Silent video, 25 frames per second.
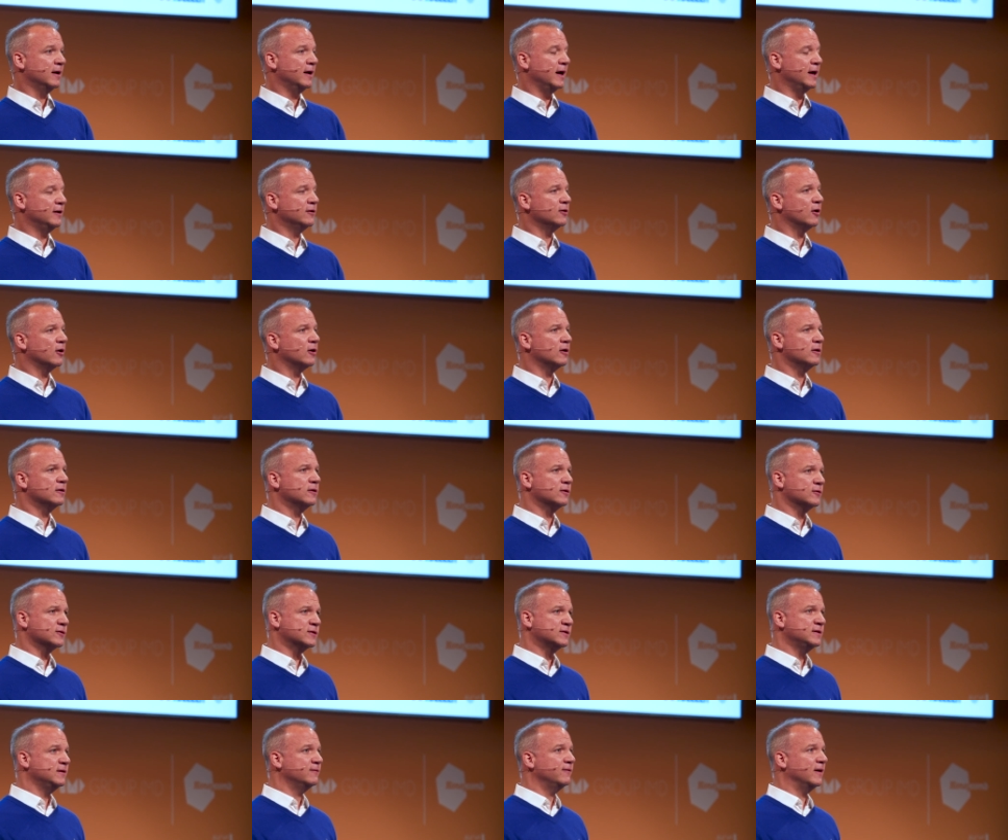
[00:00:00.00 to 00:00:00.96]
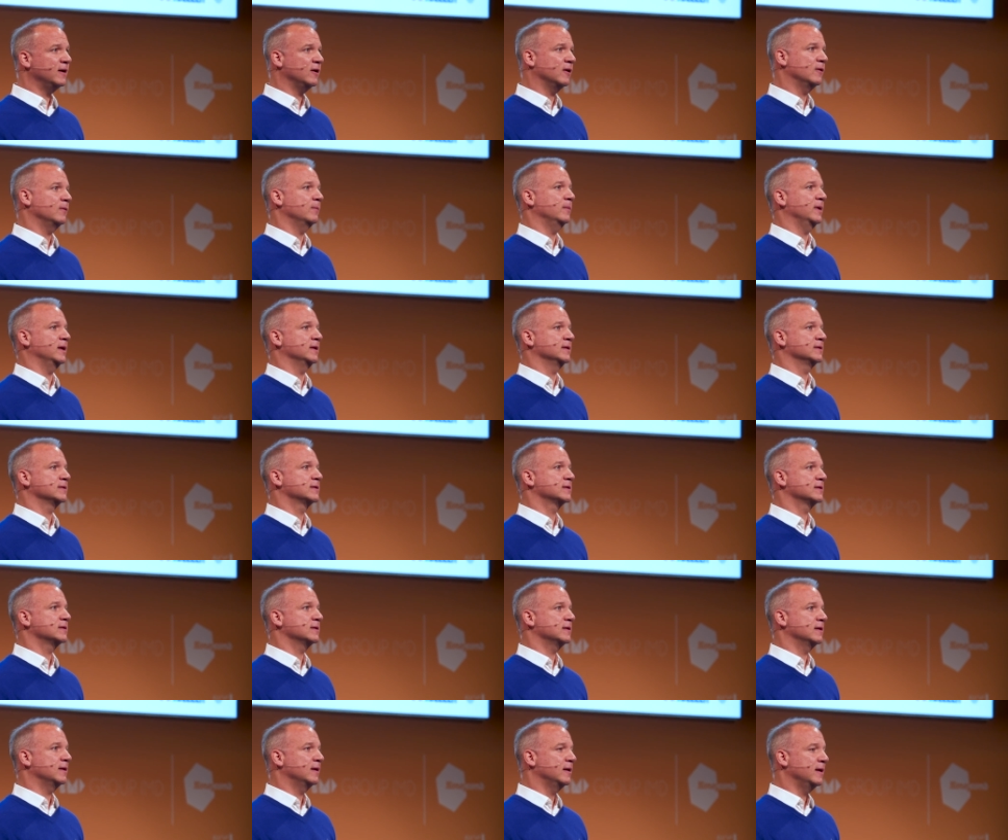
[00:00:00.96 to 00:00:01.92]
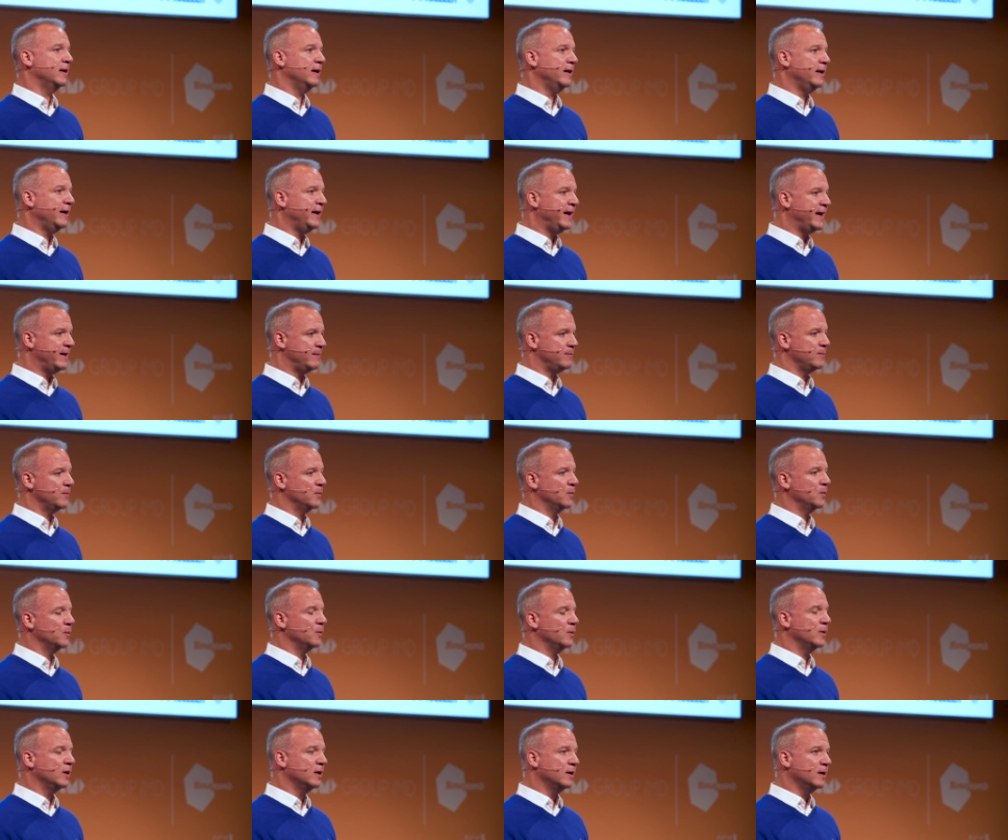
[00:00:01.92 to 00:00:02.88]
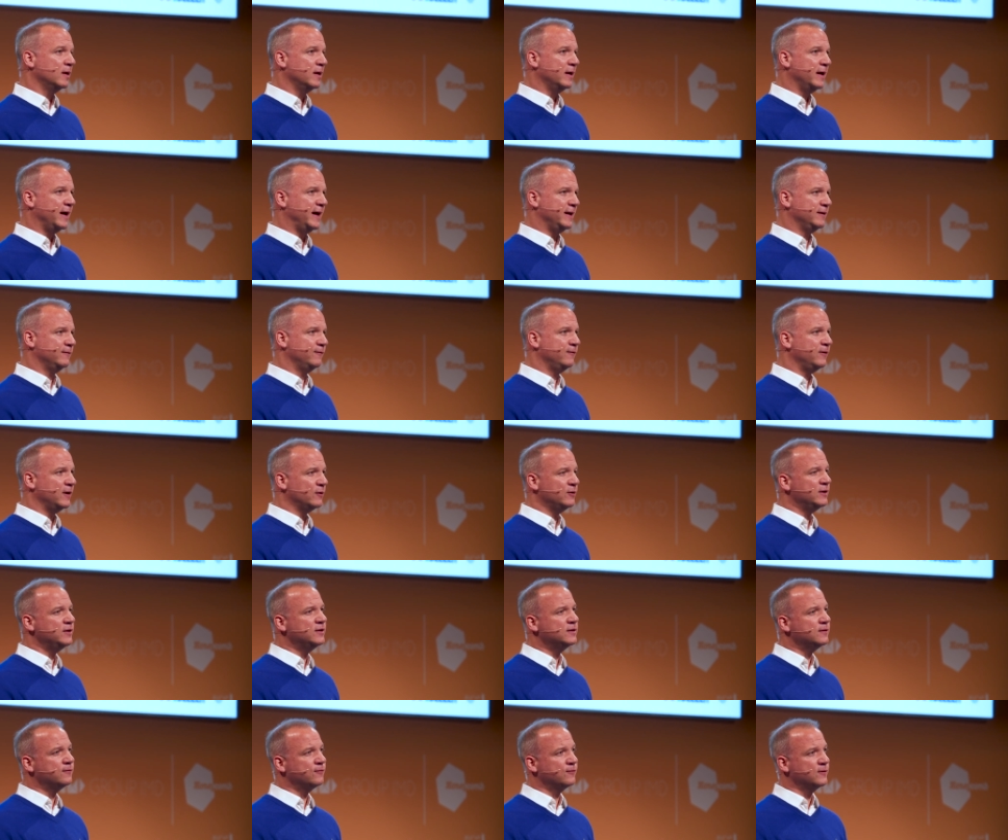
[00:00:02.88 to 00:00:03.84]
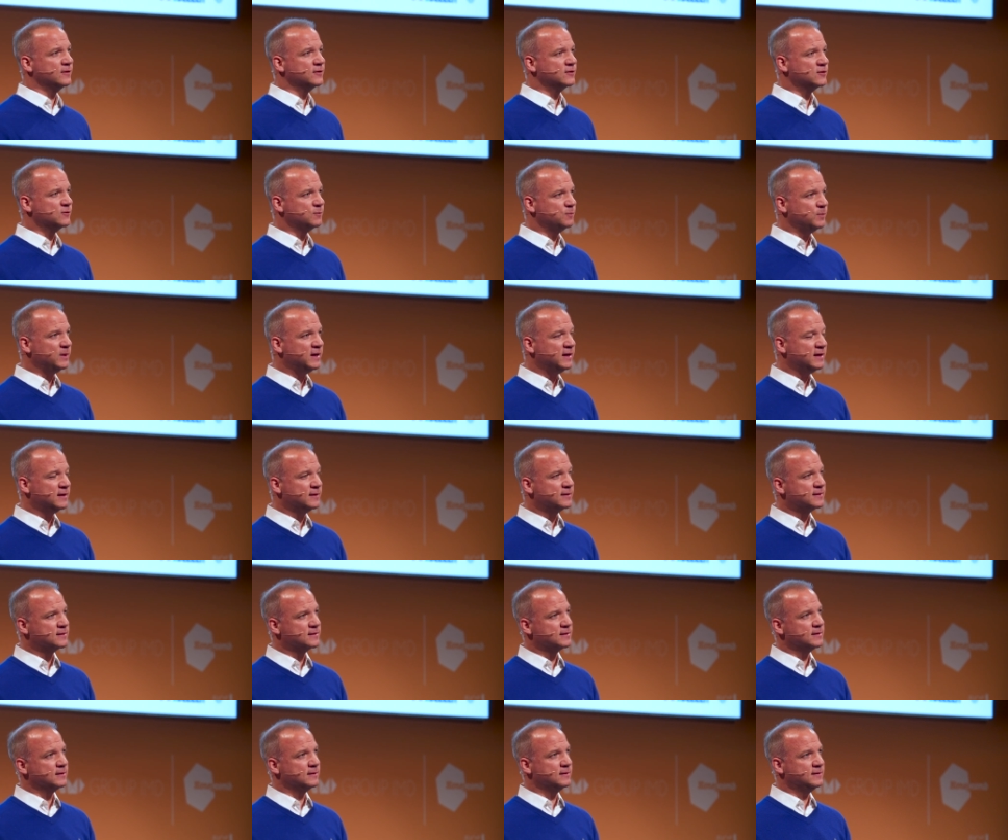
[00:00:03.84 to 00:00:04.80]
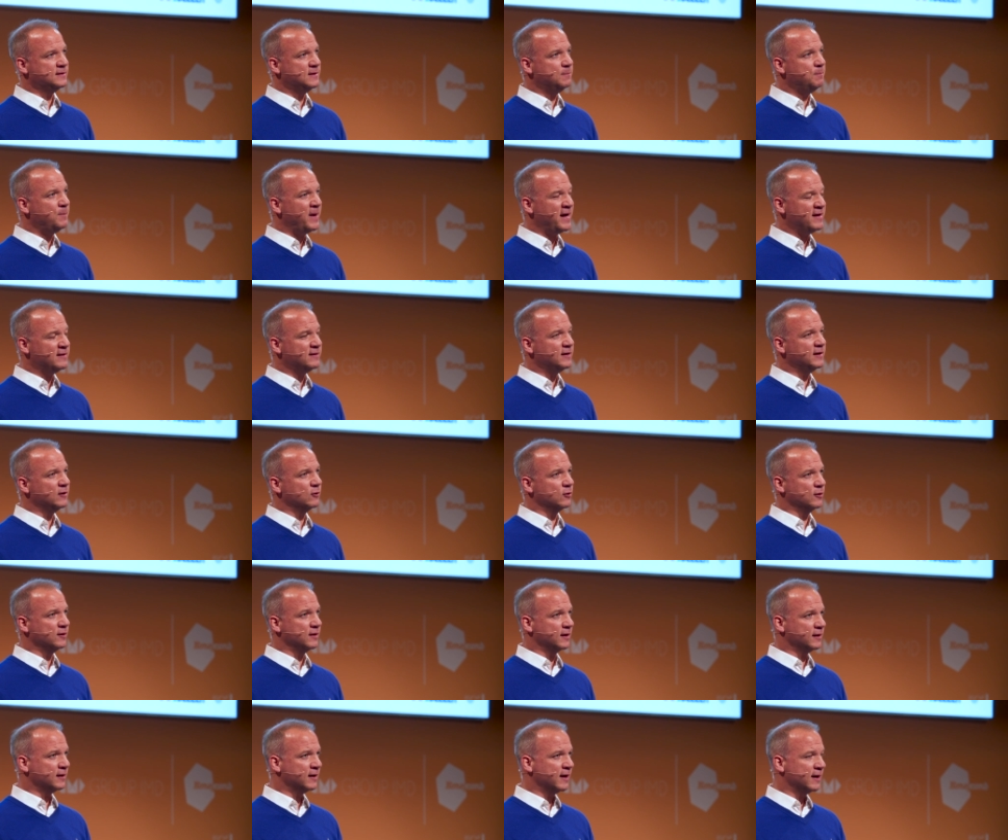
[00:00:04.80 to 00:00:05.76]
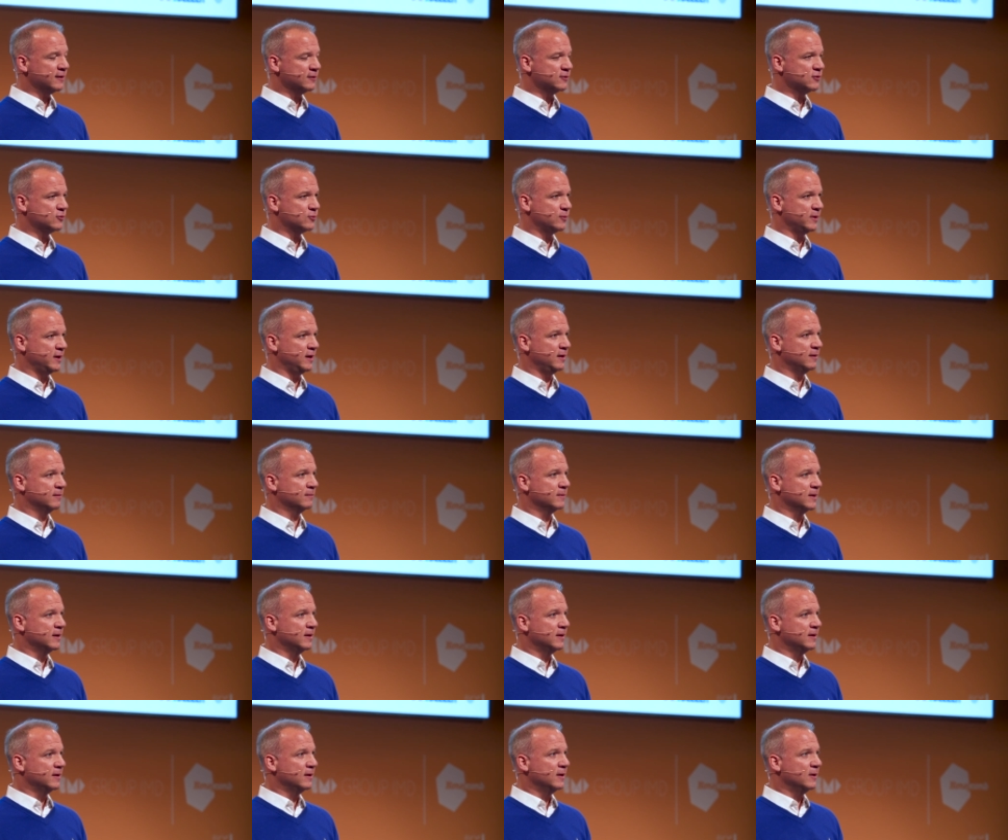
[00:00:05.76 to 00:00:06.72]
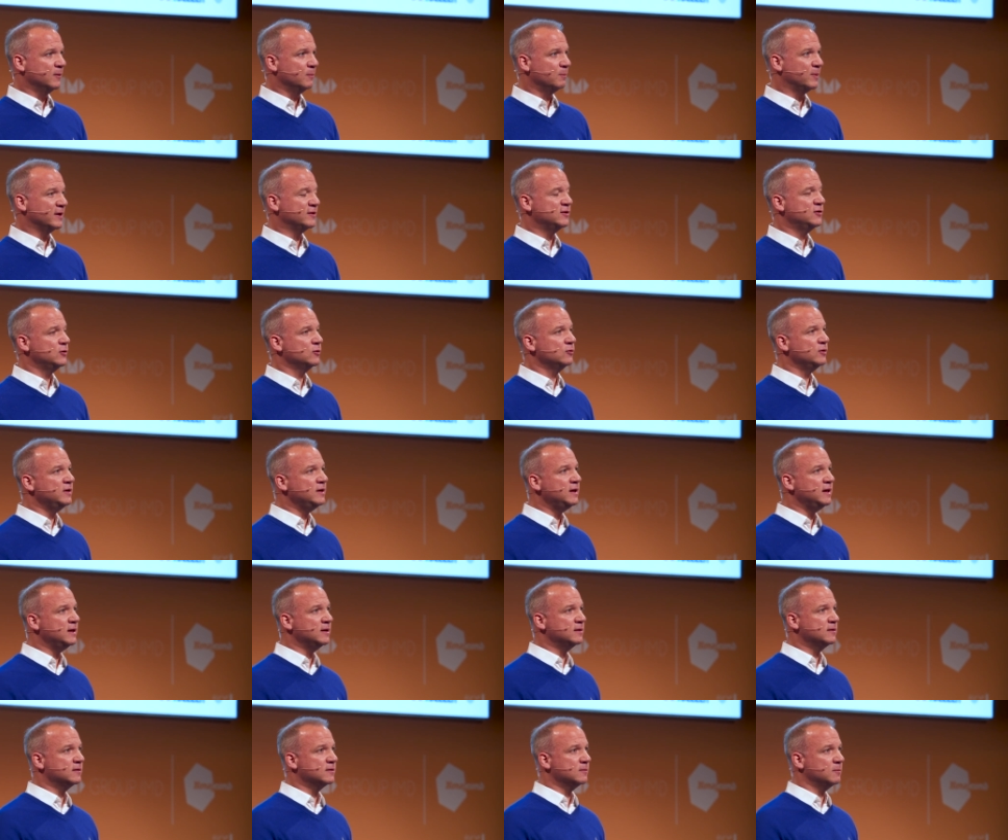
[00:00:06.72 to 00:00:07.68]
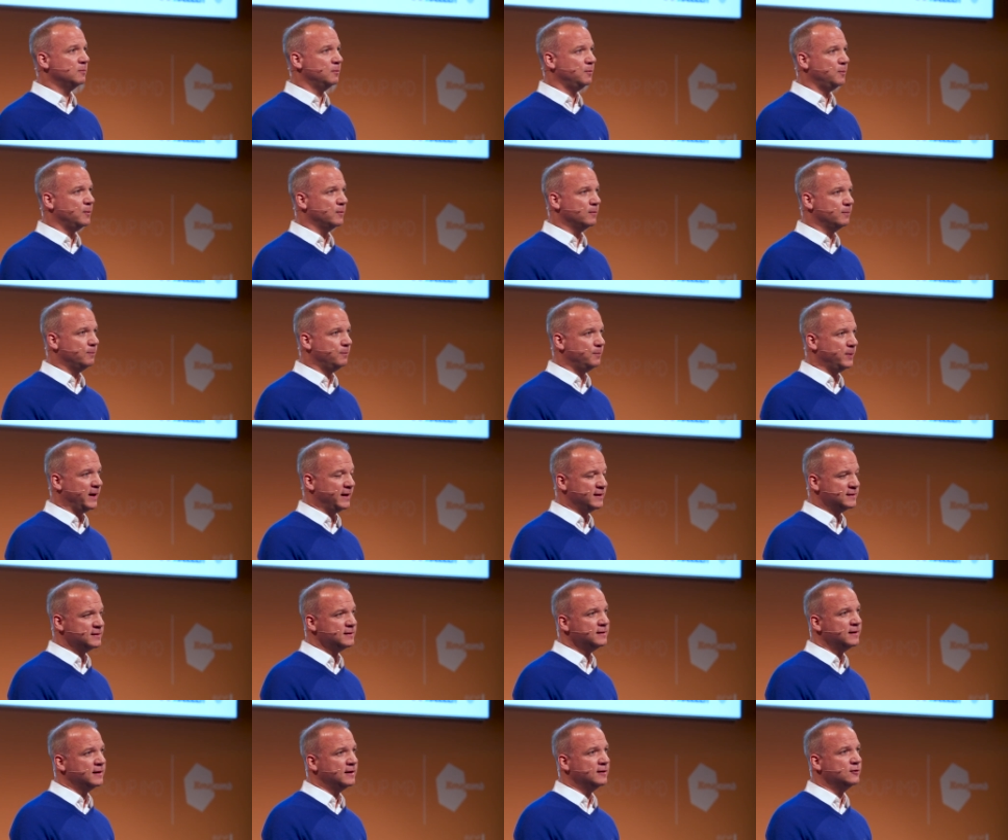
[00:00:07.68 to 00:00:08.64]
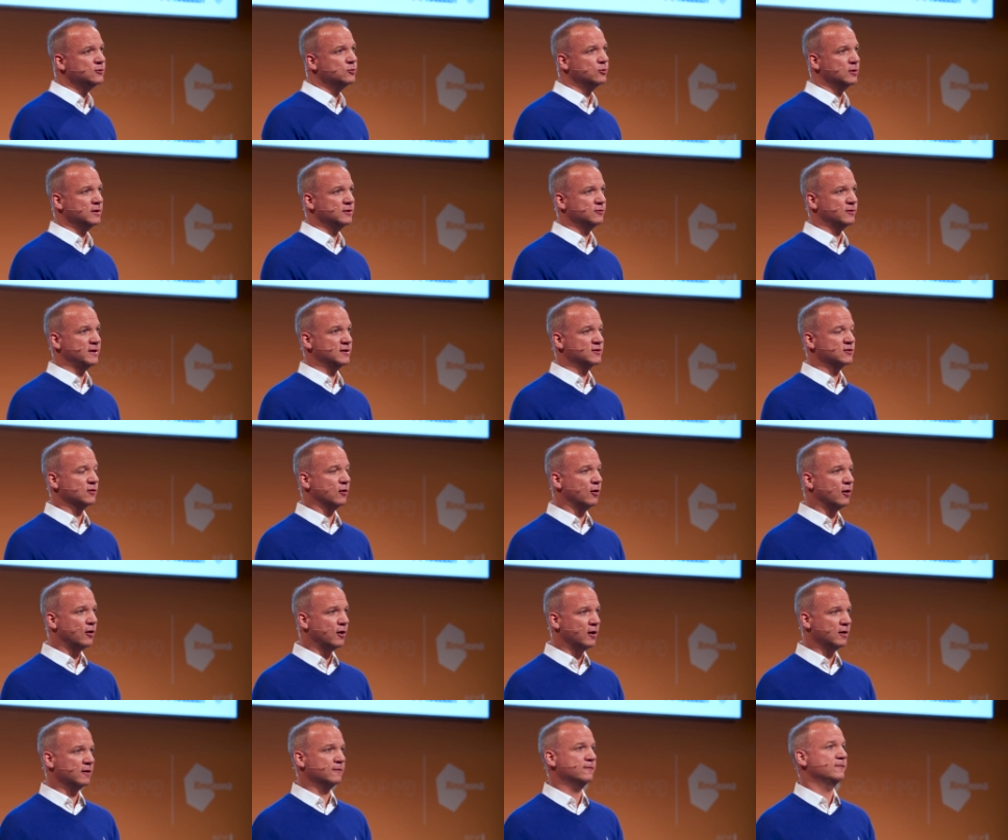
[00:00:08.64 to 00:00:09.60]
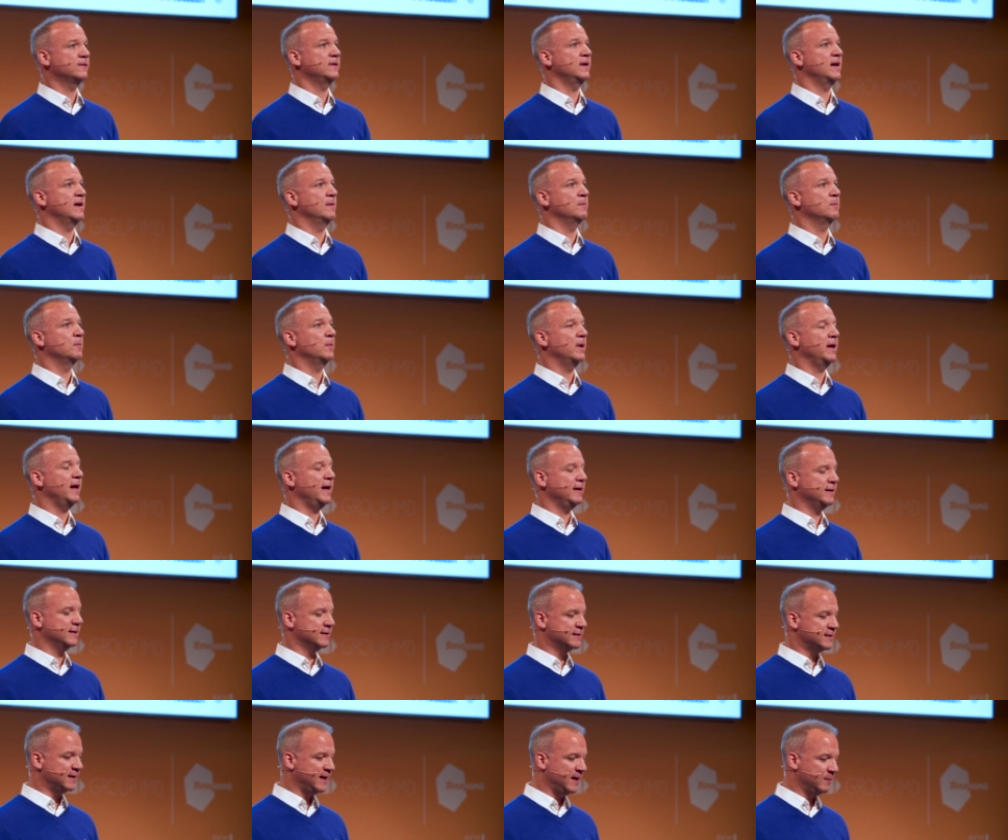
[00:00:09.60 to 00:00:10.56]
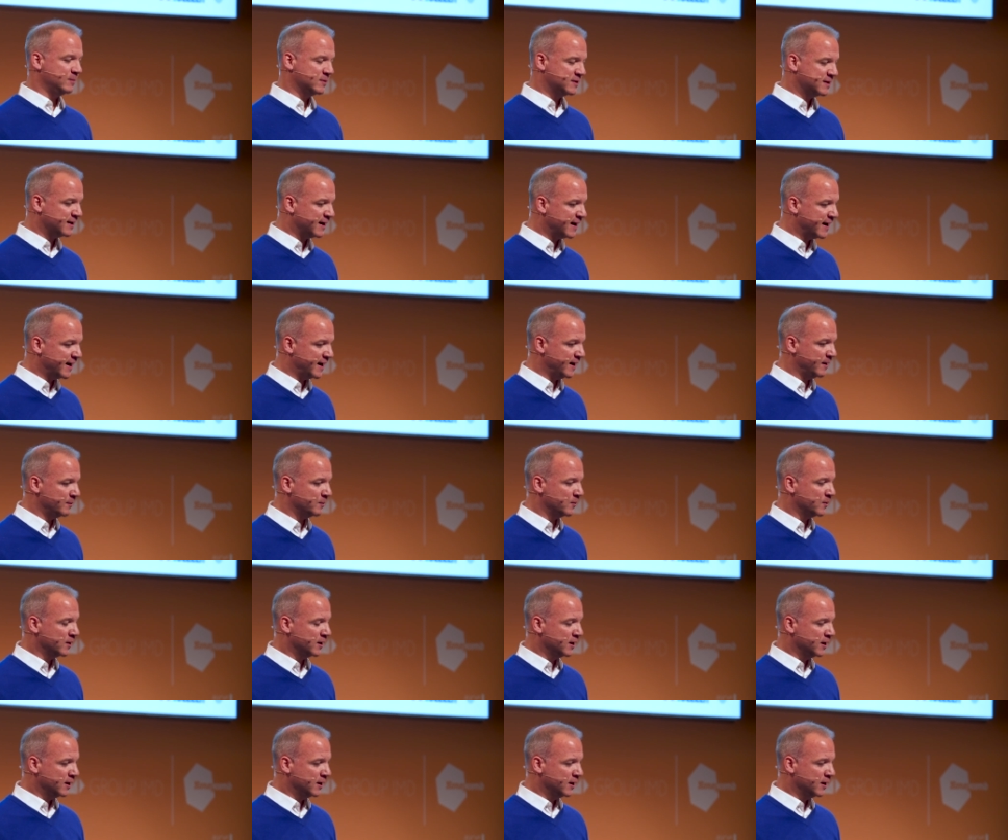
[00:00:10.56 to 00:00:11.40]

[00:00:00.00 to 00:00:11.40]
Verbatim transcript: And all those developments happen at very different speeds depending on the country. But you need basically to address all of them at the same time.